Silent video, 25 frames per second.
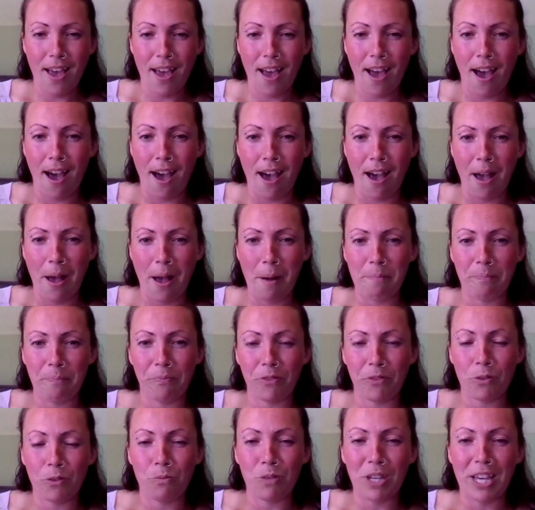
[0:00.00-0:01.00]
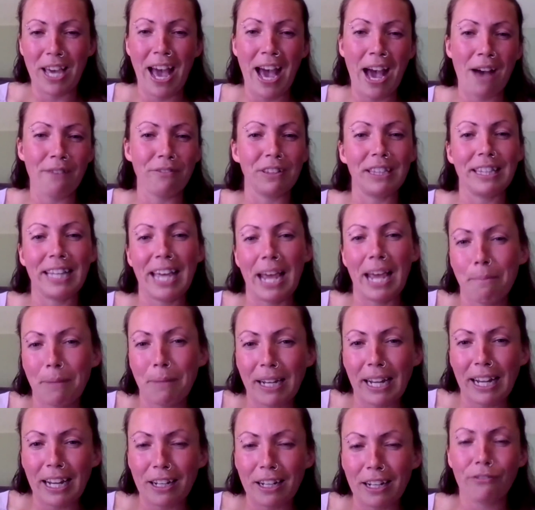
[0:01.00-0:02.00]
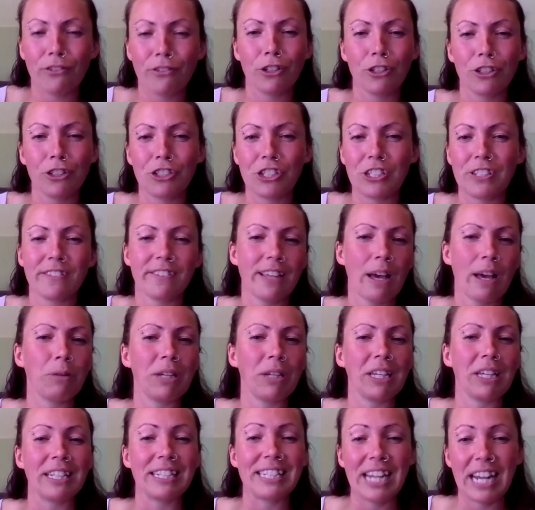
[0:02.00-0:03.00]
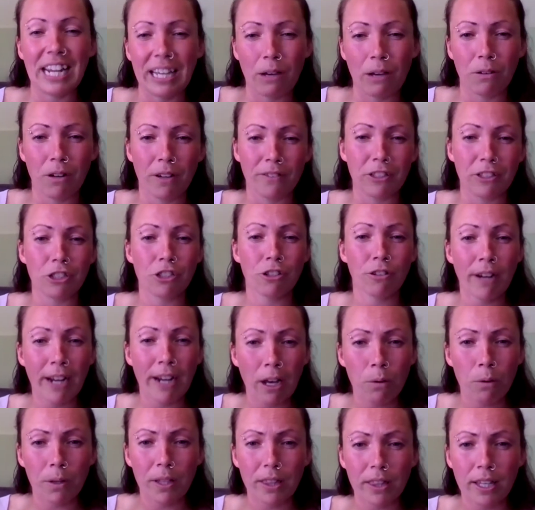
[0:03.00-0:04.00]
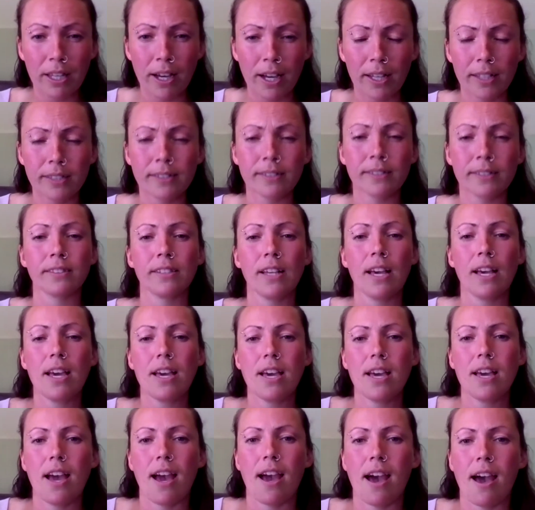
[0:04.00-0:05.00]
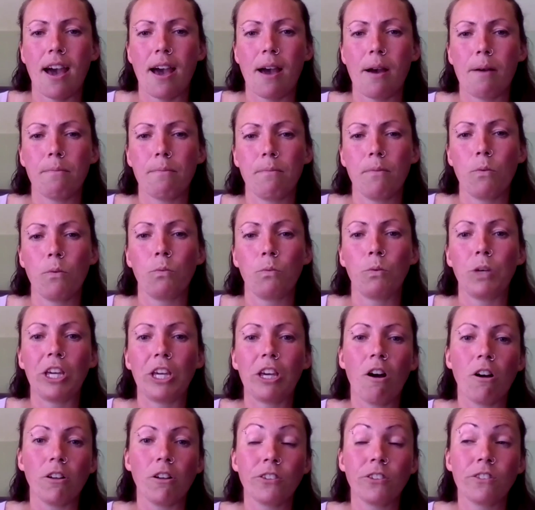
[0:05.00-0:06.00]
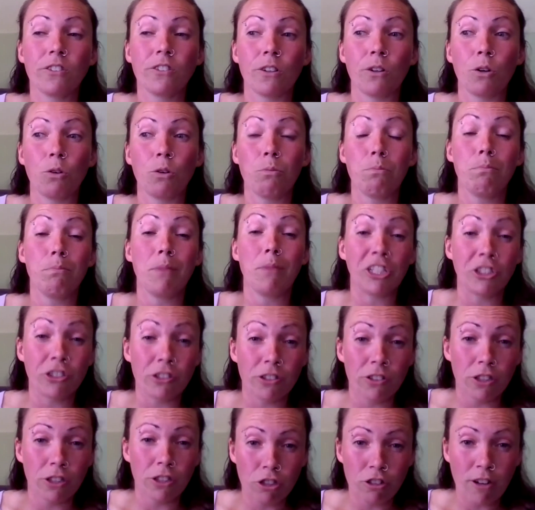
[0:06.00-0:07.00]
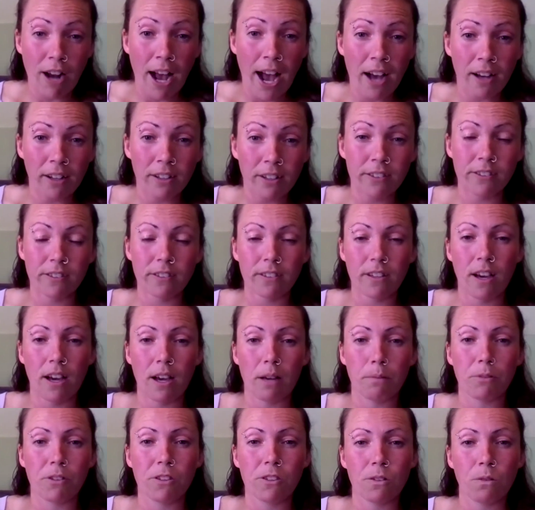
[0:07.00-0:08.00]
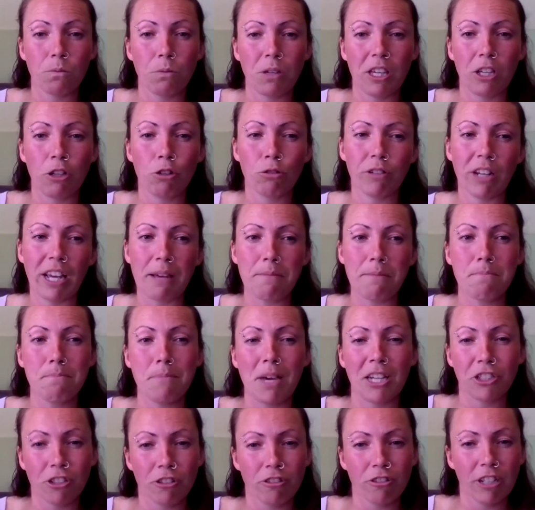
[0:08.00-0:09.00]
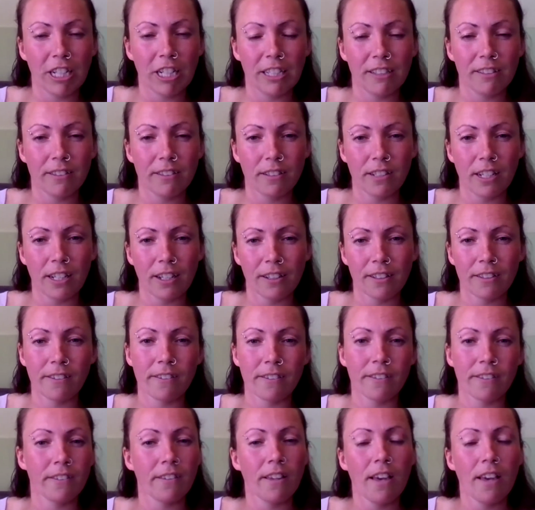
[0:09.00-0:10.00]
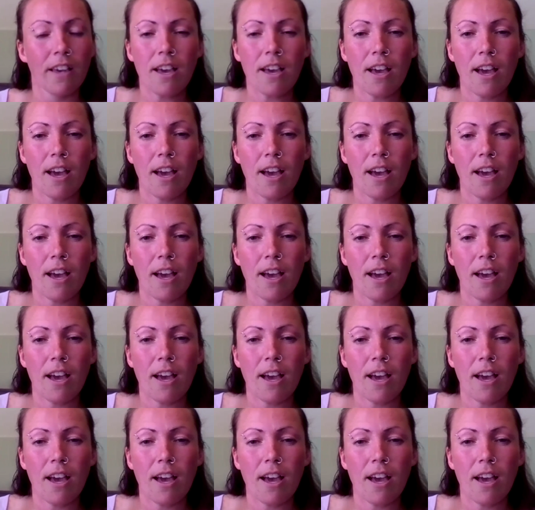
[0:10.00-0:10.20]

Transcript: Um, we have laminated versions that we can take out on the trail with us. Um, we also measure the tracks, um, so we create measuring sticks.